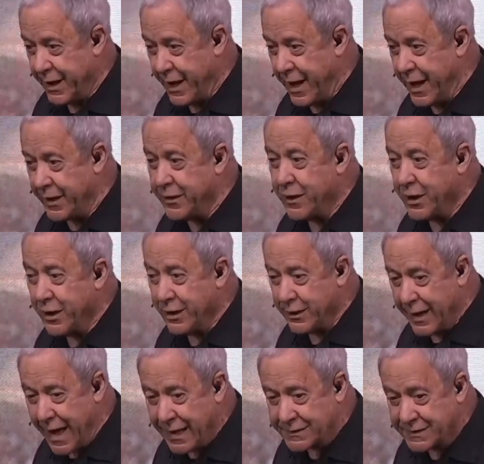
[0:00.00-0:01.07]
And
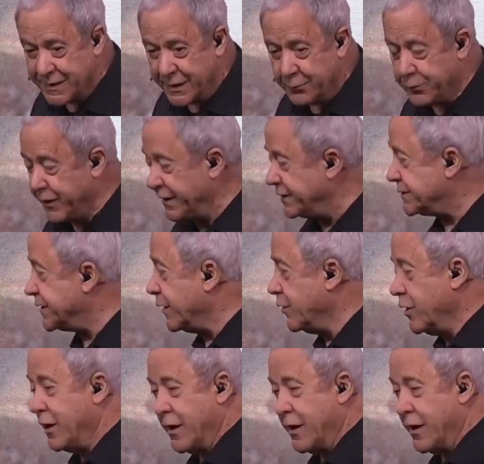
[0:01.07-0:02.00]
lasting peace,